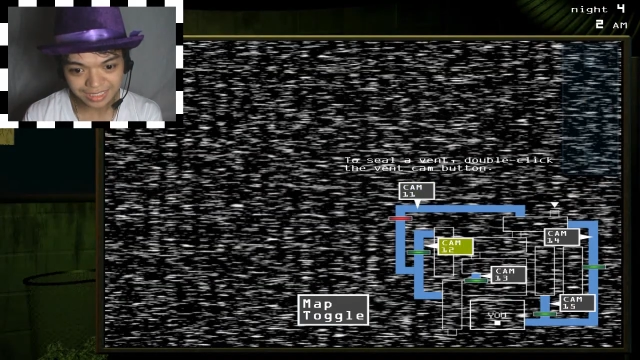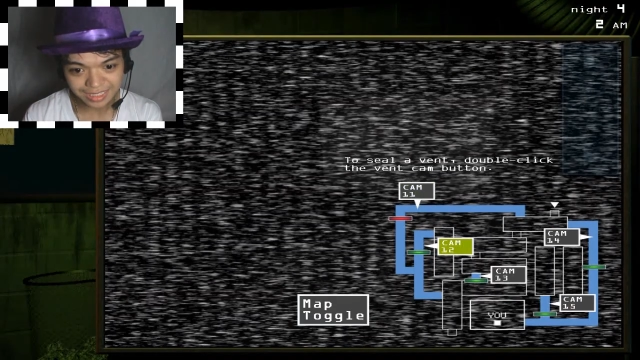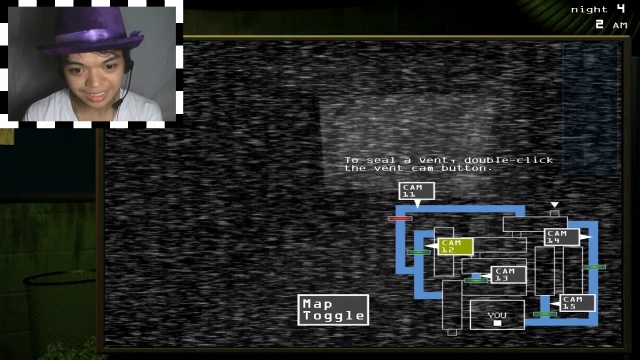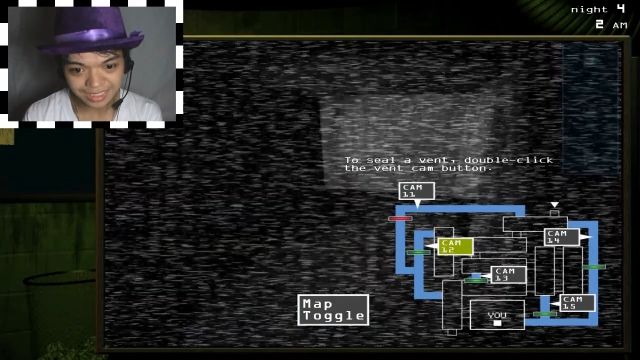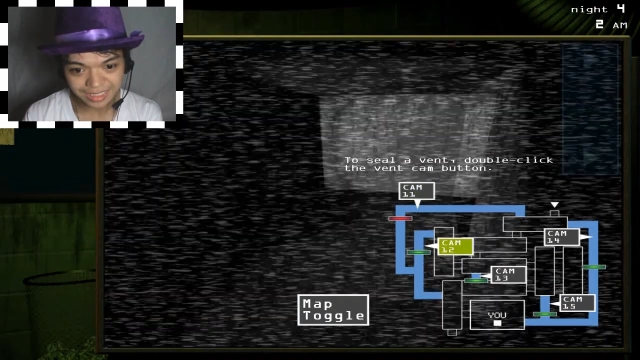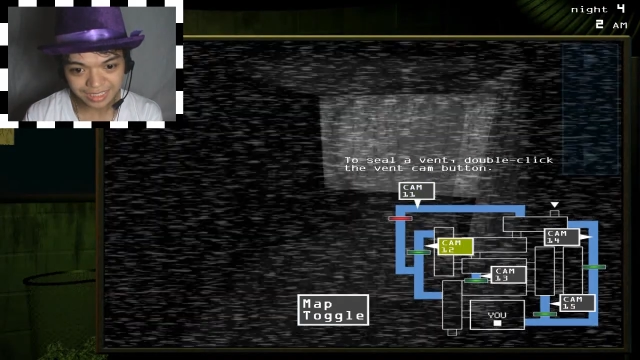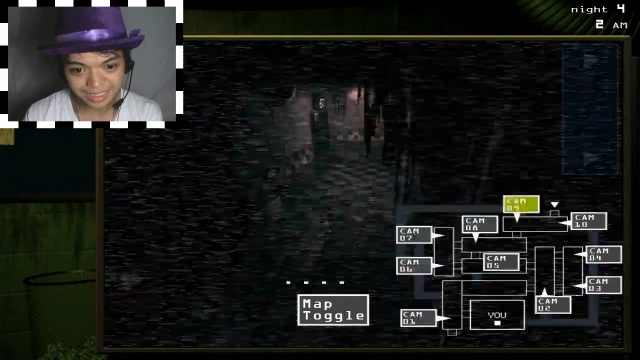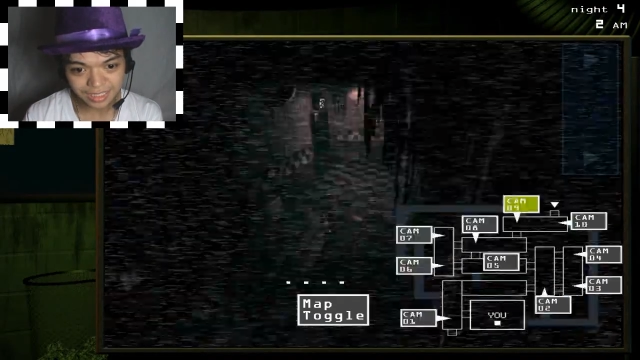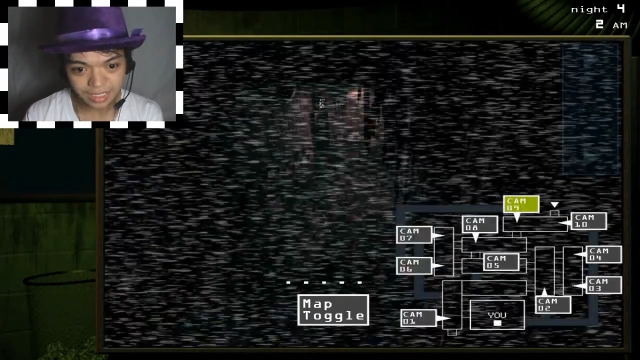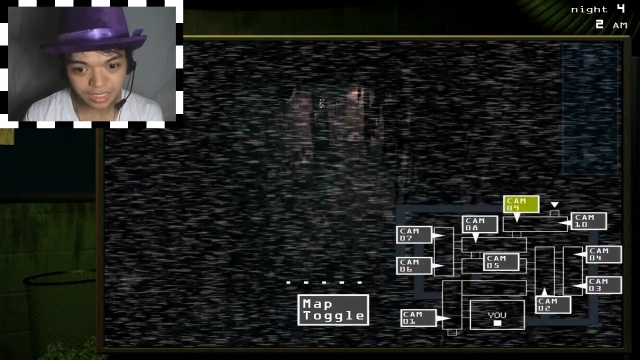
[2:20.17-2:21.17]

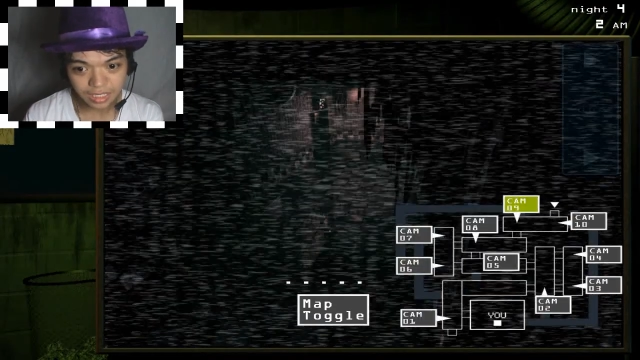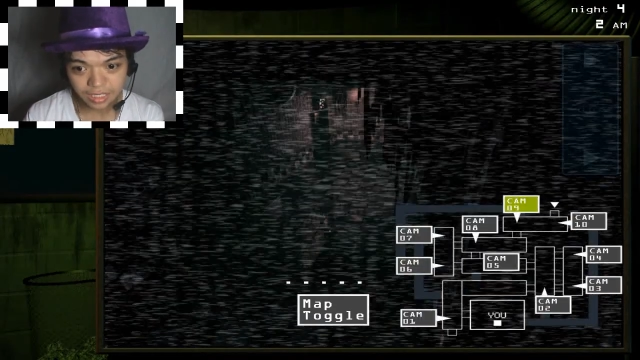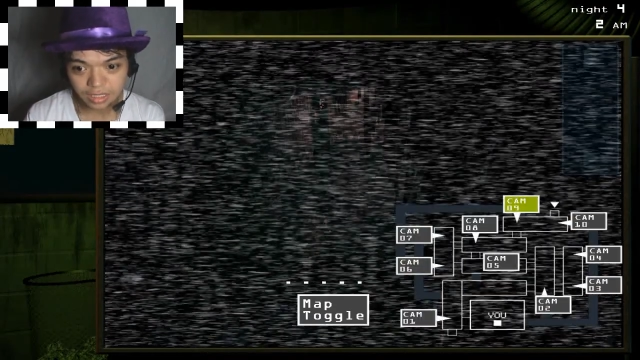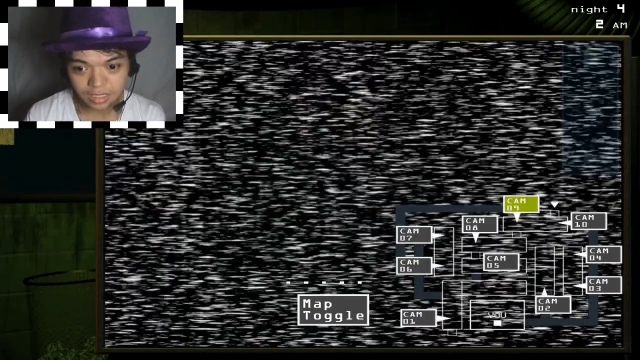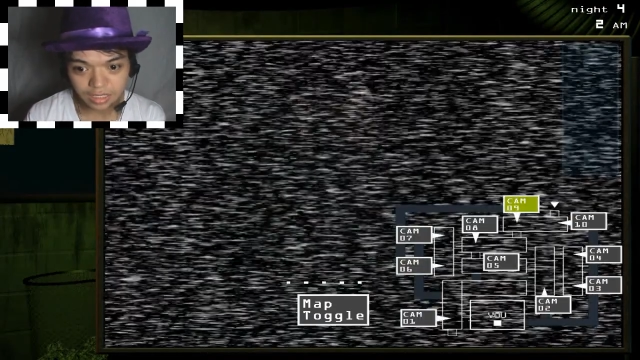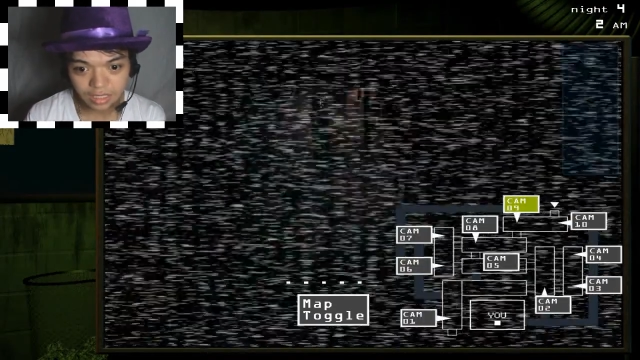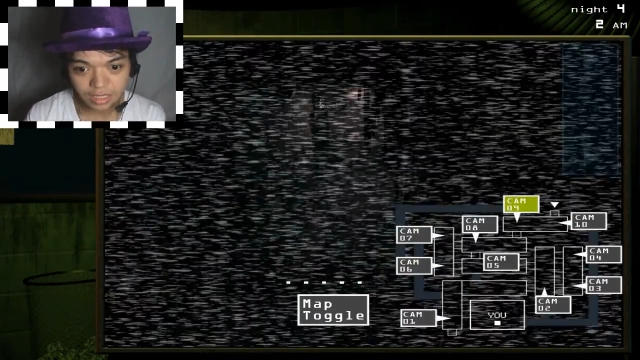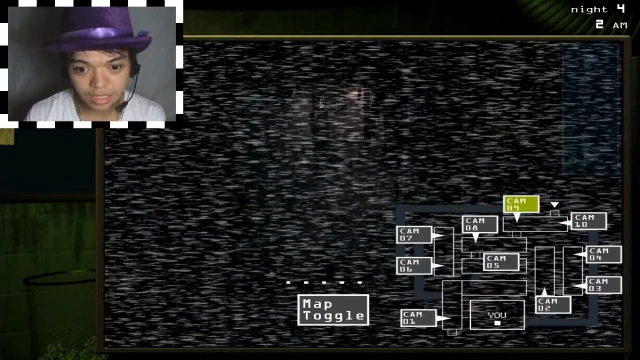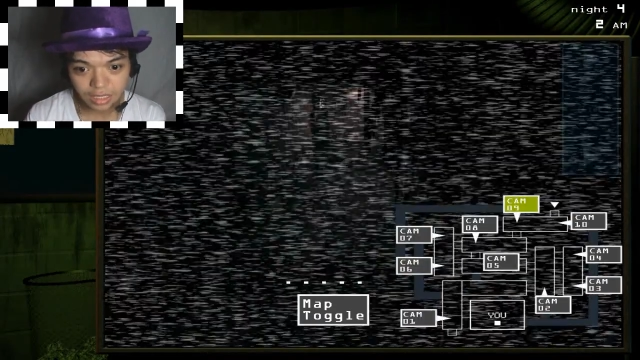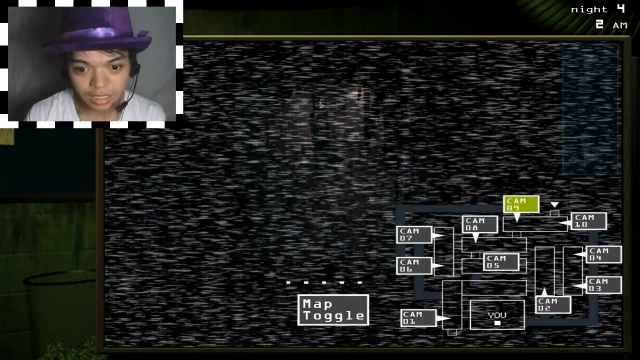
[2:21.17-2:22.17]

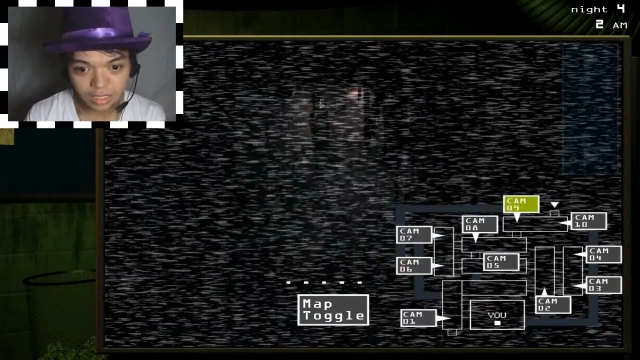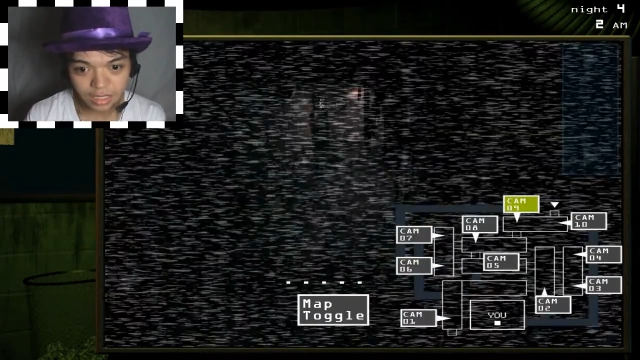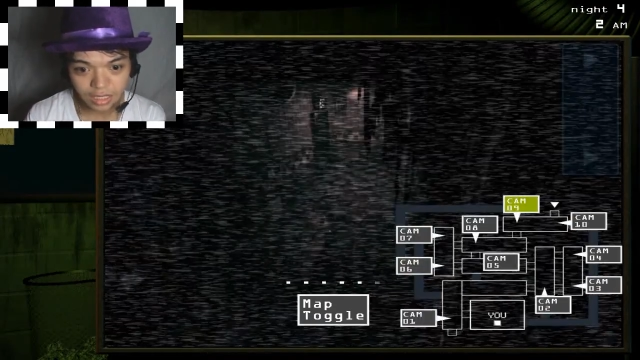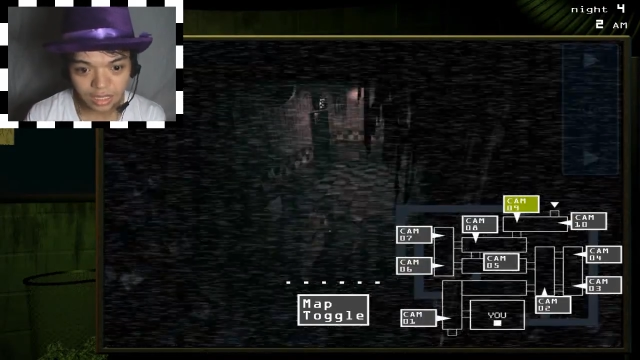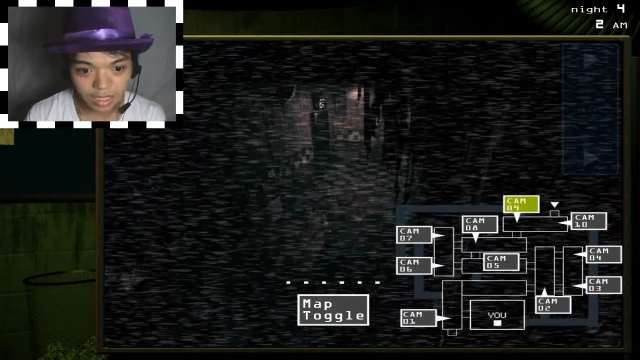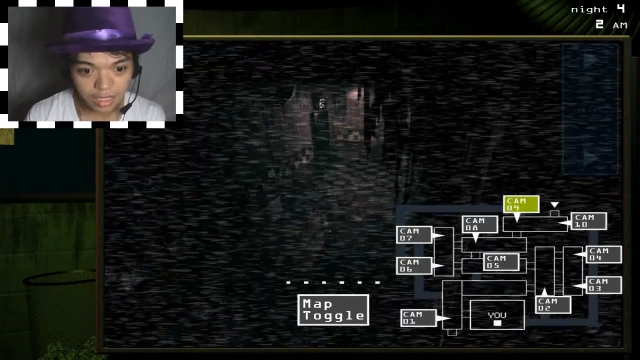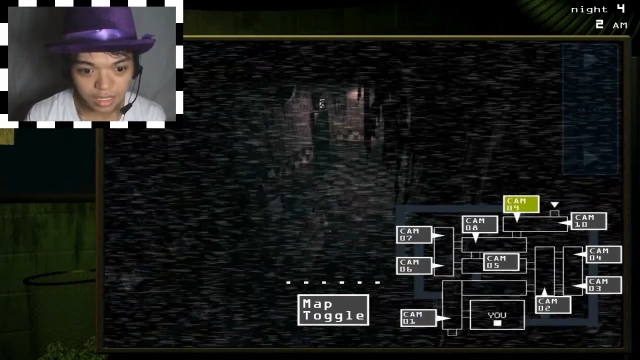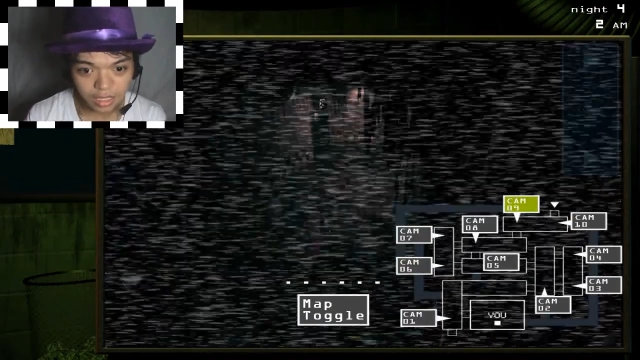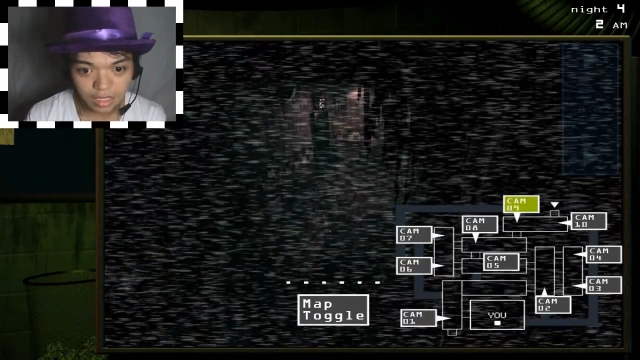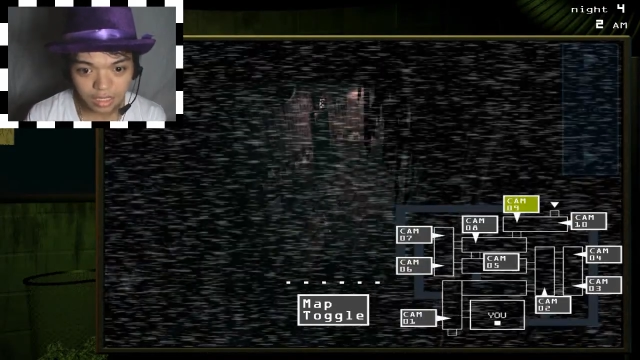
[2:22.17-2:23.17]

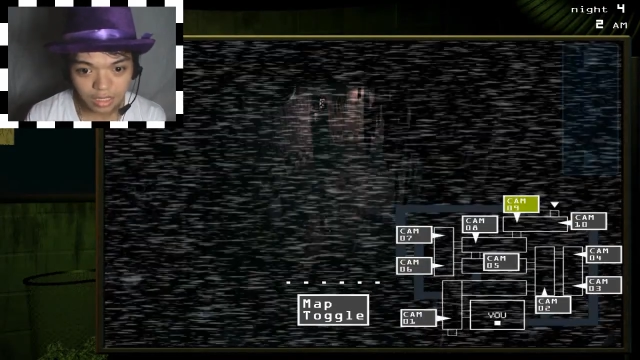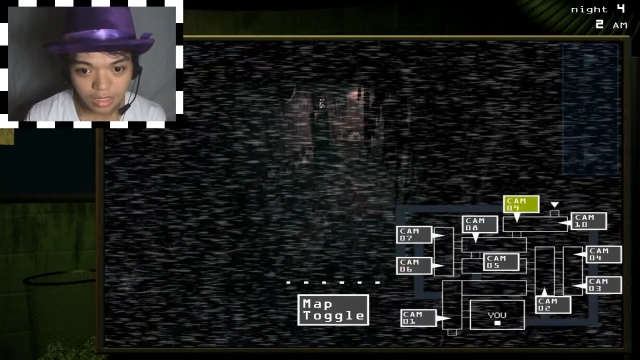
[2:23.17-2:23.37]
Nothing is said.